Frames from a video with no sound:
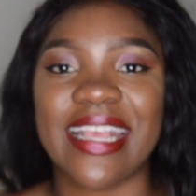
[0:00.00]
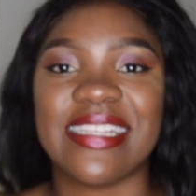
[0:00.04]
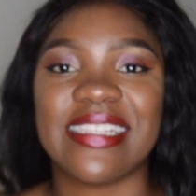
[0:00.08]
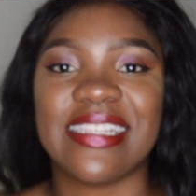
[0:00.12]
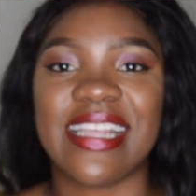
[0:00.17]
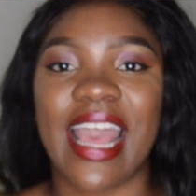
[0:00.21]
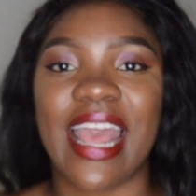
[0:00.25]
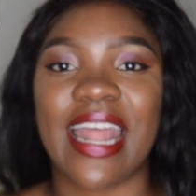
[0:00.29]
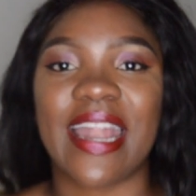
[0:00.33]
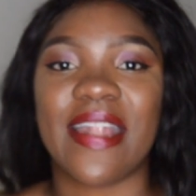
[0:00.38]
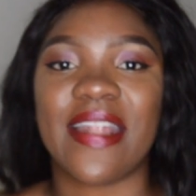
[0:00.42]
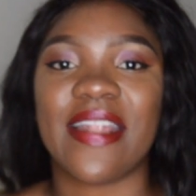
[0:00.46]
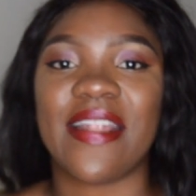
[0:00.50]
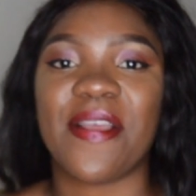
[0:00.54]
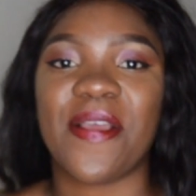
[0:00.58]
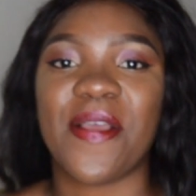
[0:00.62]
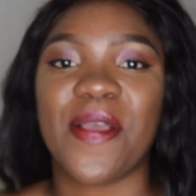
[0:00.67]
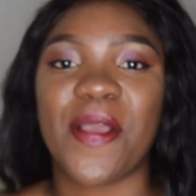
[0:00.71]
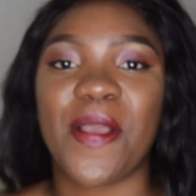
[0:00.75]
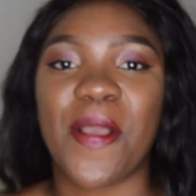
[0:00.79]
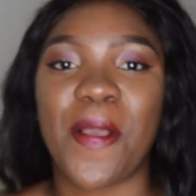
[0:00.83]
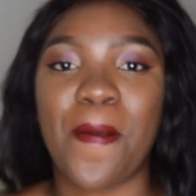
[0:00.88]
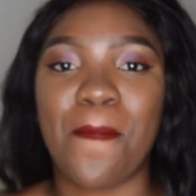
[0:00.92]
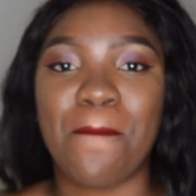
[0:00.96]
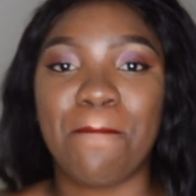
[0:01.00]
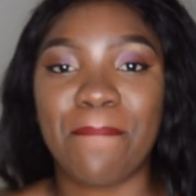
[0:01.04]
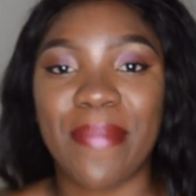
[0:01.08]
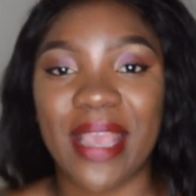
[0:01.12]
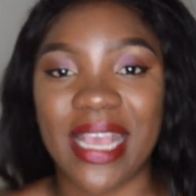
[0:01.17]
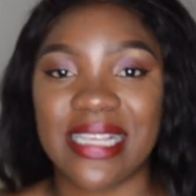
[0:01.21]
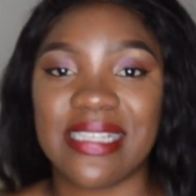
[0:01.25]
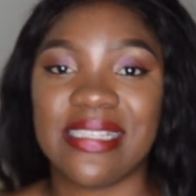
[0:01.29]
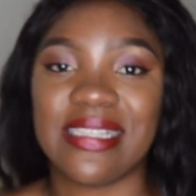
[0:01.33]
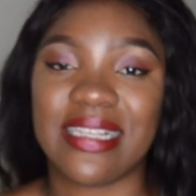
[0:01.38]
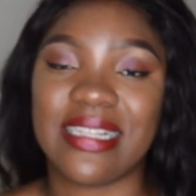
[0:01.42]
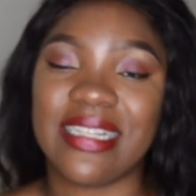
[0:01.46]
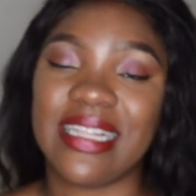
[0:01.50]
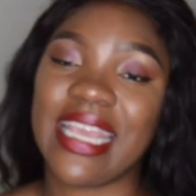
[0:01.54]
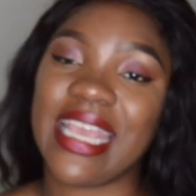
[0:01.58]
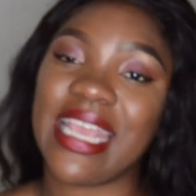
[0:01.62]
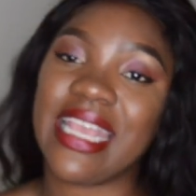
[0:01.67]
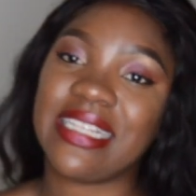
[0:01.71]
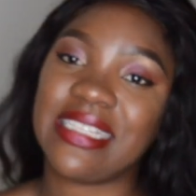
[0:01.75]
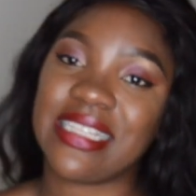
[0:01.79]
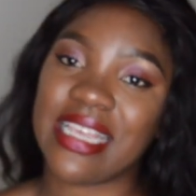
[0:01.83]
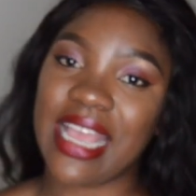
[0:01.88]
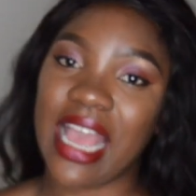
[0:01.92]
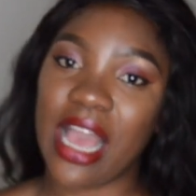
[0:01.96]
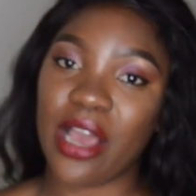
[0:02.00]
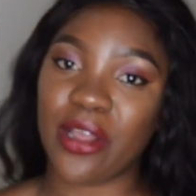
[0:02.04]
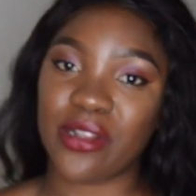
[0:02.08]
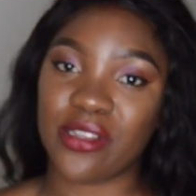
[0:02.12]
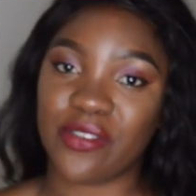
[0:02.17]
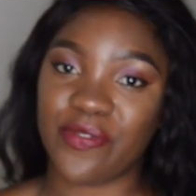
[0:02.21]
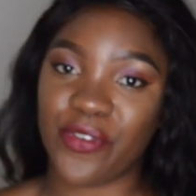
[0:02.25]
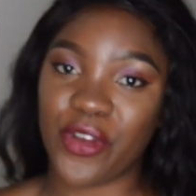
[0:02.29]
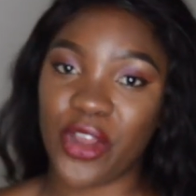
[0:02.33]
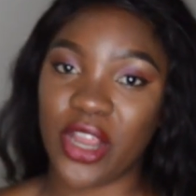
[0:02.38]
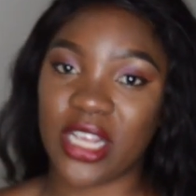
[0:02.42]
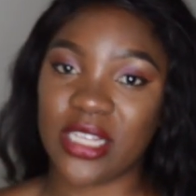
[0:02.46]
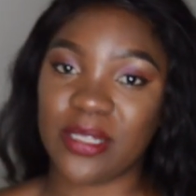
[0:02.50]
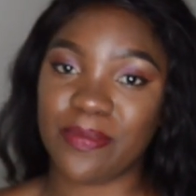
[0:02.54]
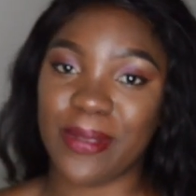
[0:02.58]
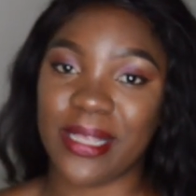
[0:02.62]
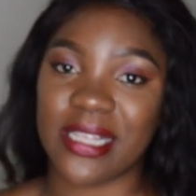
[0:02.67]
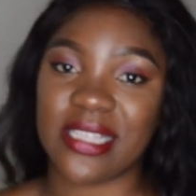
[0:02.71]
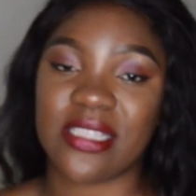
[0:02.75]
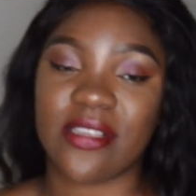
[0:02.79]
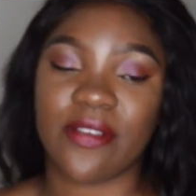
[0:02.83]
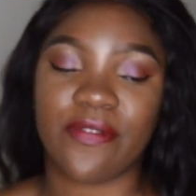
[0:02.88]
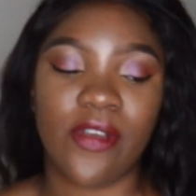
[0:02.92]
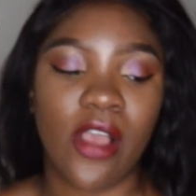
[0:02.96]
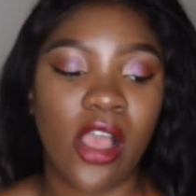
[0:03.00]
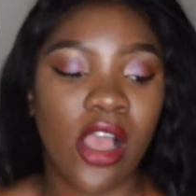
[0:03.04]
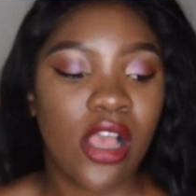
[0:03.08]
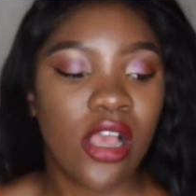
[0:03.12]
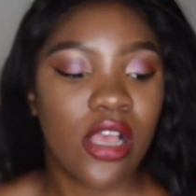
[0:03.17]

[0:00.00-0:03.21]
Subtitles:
is that basically eating out is very expensive.